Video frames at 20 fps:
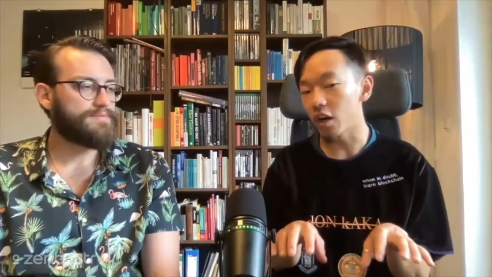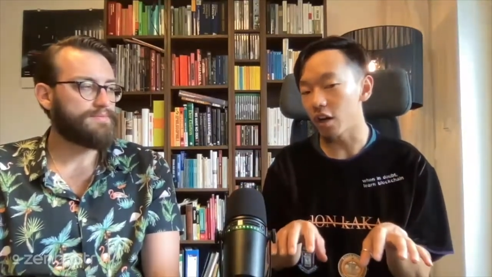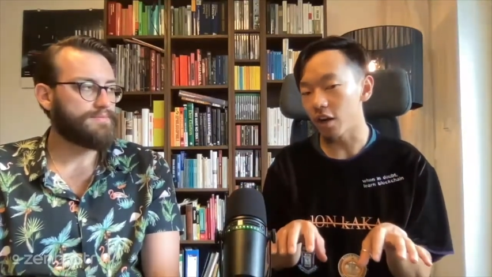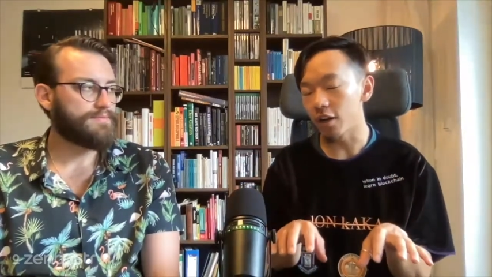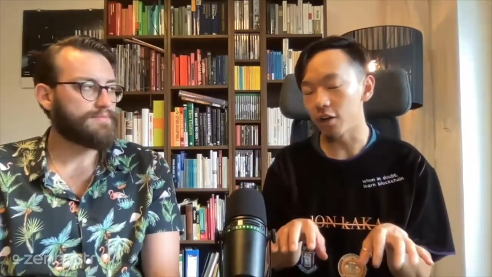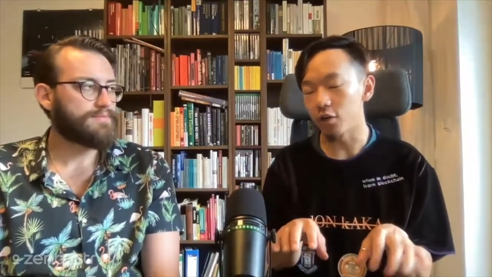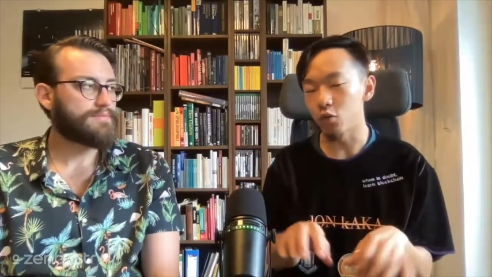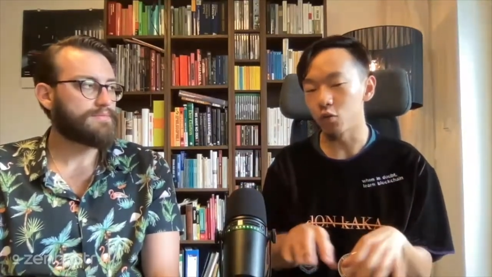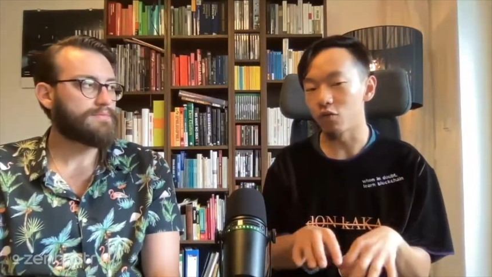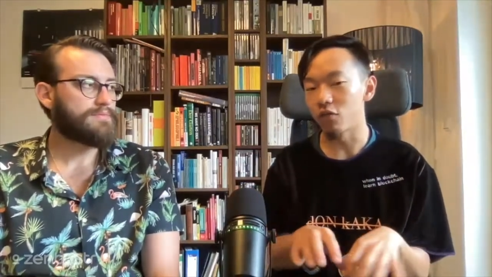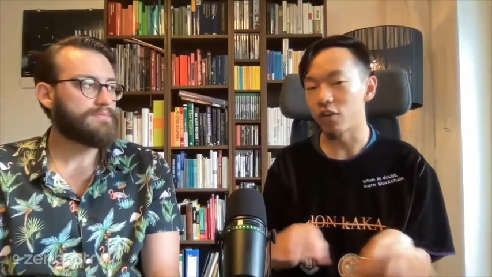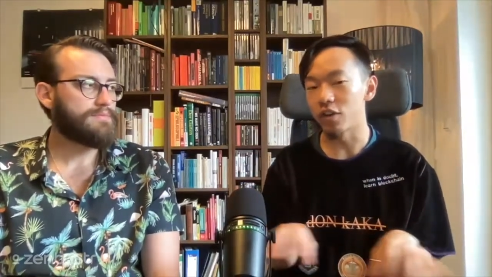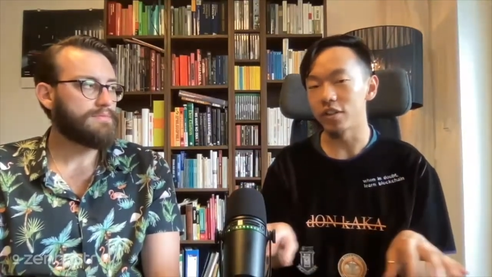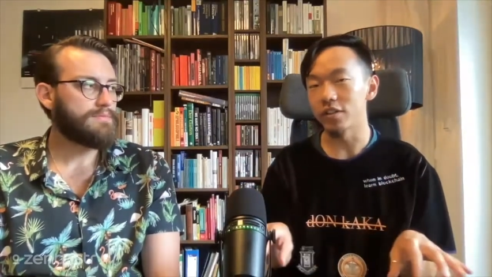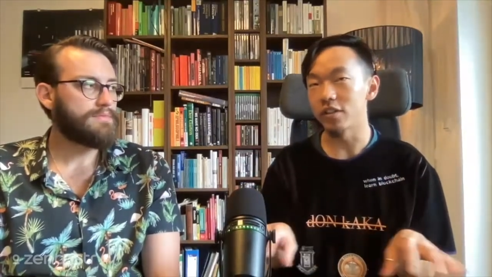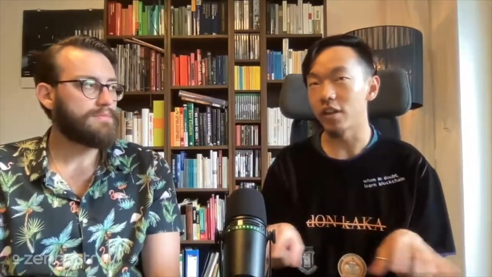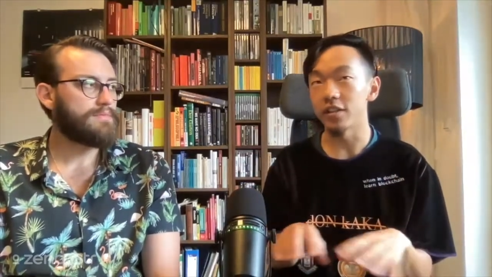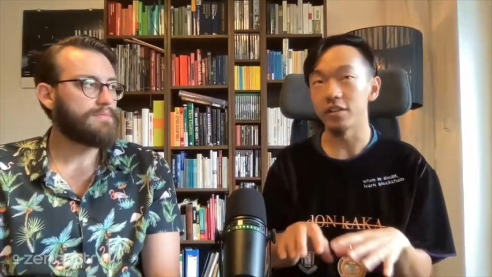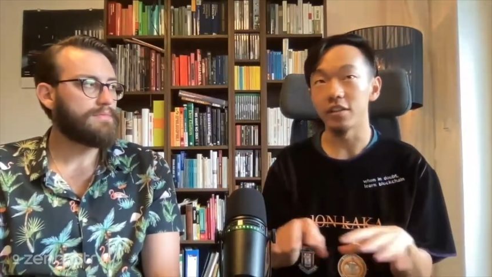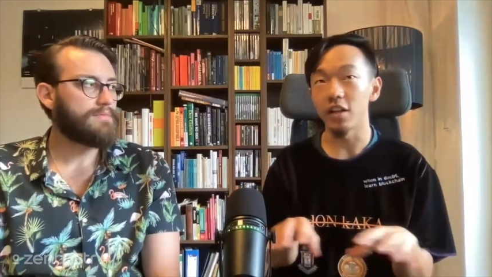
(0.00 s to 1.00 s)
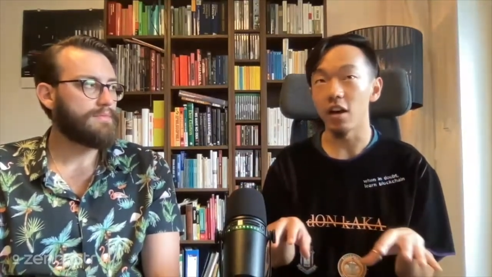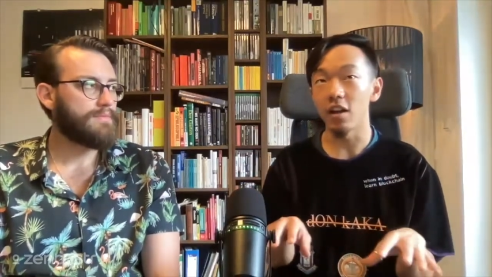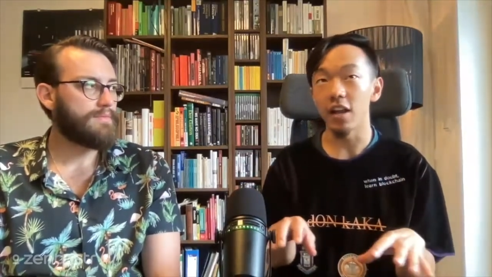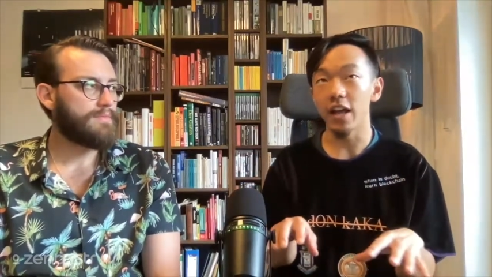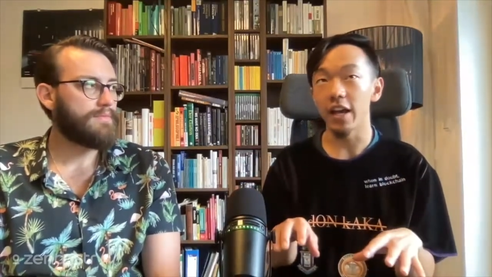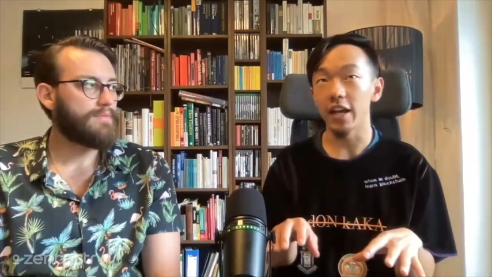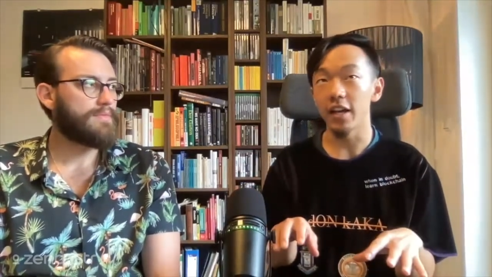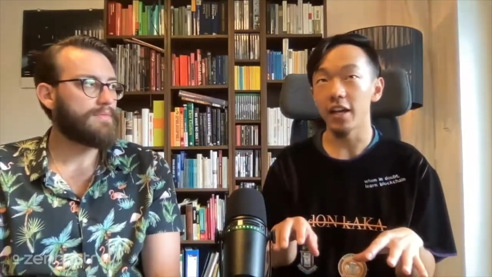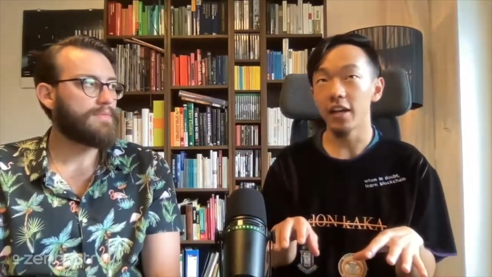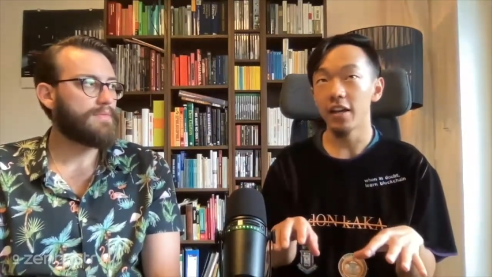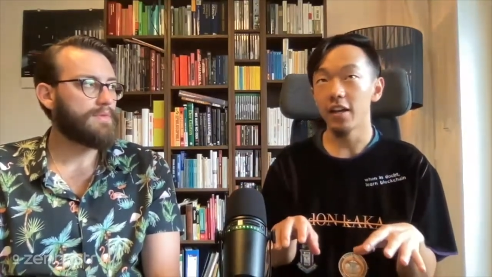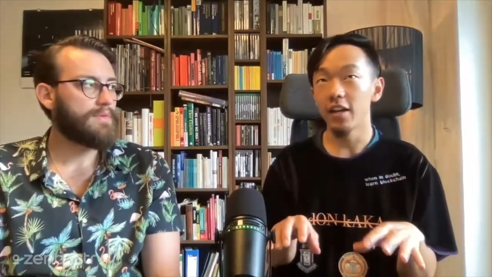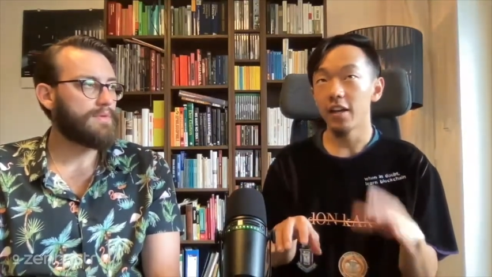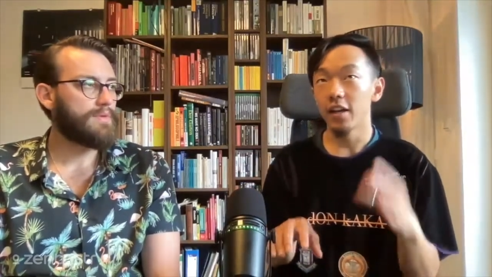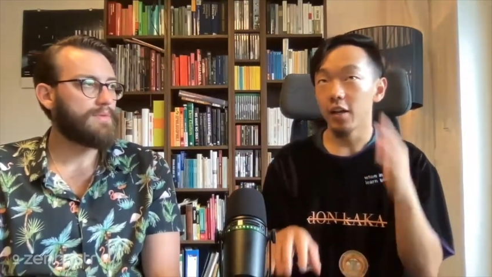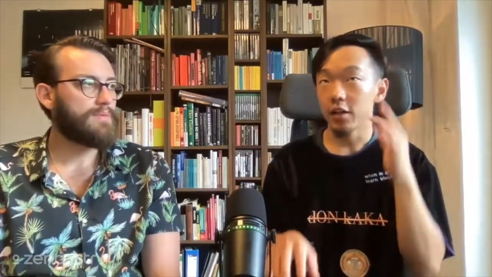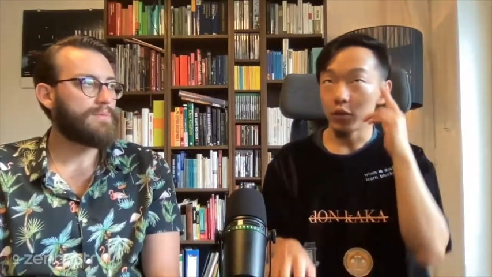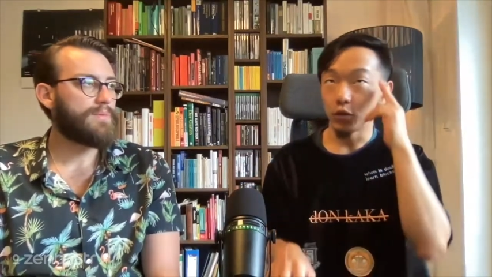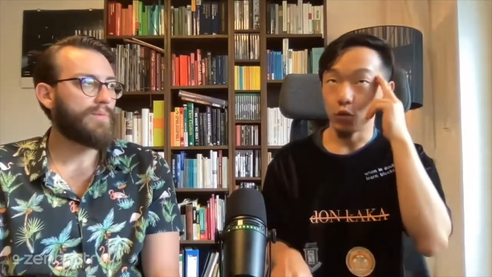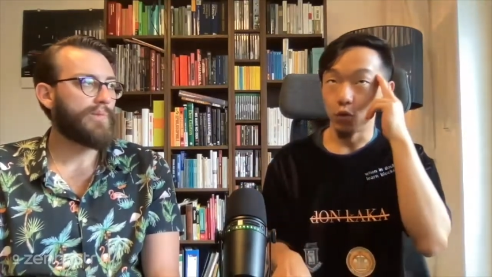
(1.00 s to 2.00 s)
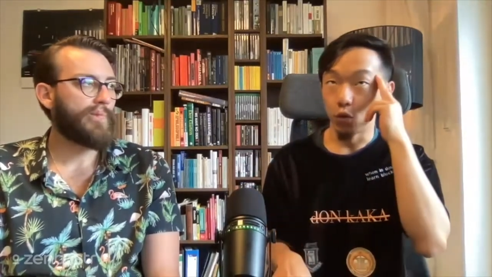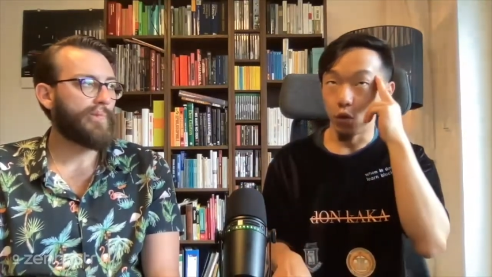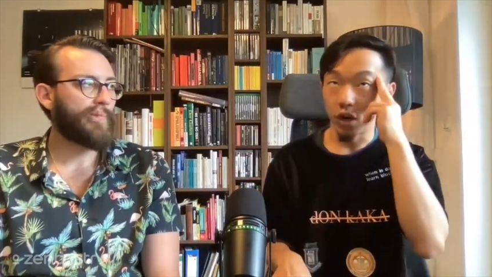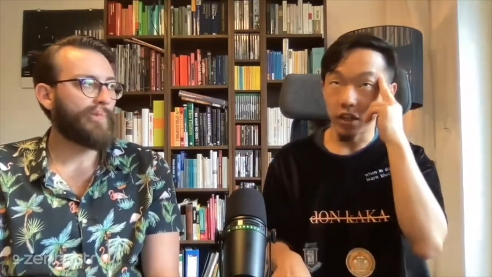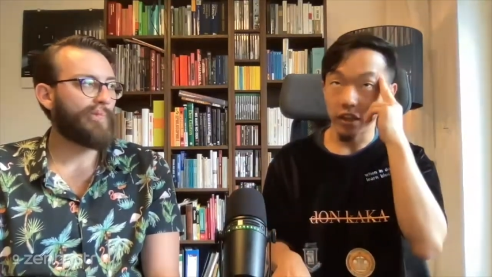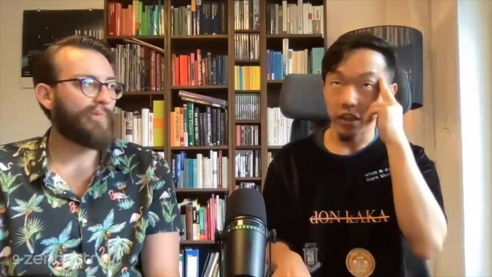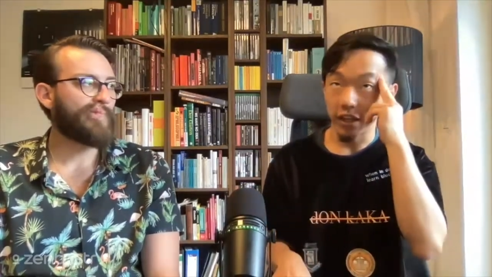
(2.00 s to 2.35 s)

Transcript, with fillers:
Speaker 1: are gonna do, versus it's not like you are